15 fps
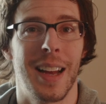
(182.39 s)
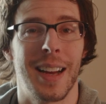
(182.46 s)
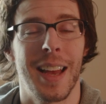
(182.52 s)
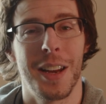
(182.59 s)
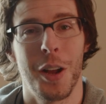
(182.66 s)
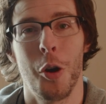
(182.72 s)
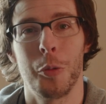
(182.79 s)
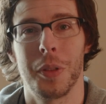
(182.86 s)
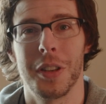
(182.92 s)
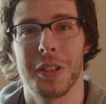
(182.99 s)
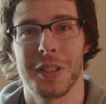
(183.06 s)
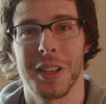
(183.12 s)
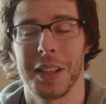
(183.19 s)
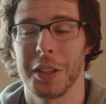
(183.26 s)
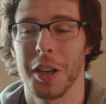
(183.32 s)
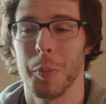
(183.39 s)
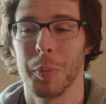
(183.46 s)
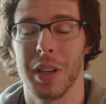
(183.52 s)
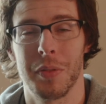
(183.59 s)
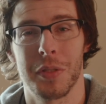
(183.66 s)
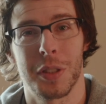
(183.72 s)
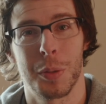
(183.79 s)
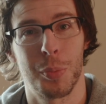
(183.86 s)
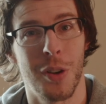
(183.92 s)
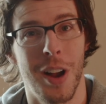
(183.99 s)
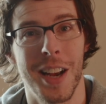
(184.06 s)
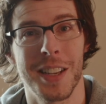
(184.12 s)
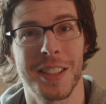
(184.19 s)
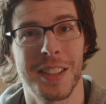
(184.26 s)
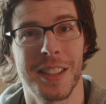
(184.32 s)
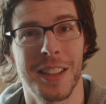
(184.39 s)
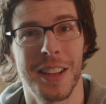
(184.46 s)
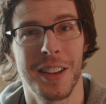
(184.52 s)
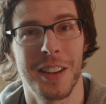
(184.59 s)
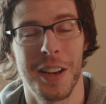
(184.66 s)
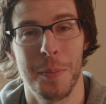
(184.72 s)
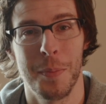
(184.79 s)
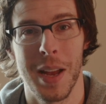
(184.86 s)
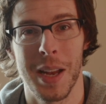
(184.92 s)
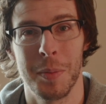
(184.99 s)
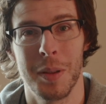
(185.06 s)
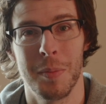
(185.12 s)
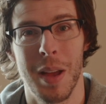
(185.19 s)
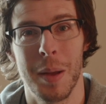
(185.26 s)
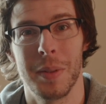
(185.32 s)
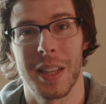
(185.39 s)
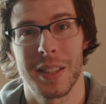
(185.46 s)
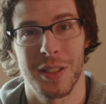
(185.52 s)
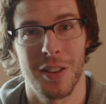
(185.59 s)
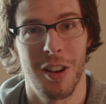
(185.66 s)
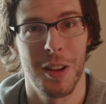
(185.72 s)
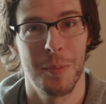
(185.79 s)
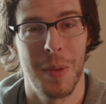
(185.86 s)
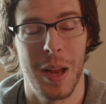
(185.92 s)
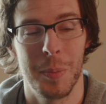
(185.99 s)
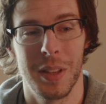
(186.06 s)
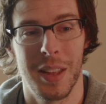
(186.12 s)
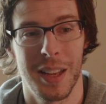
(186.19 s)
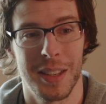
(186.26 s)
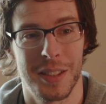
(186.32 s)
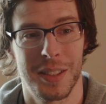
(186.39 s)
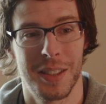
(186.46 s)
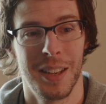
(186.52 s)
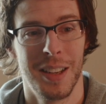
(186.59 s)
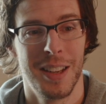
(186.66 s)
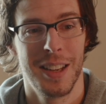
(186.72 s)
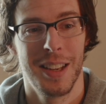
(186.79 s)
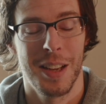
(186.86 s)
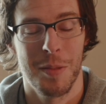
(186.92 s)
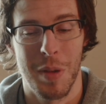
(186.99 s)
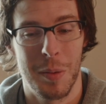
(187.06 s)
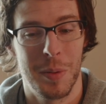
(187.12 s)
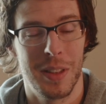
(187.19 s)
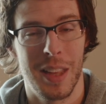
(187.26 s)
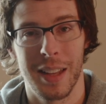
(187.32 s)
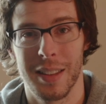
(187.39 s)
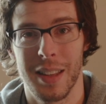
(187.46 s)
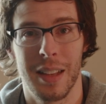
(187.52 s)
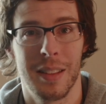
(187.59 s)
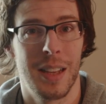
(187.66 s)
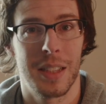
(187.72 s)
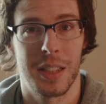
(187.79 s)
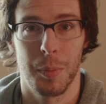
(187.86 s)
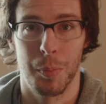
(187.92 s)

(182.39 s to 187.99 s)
I kind of hope that there's like a couple of different surprises in there, and maybe that's not. Maybe that's the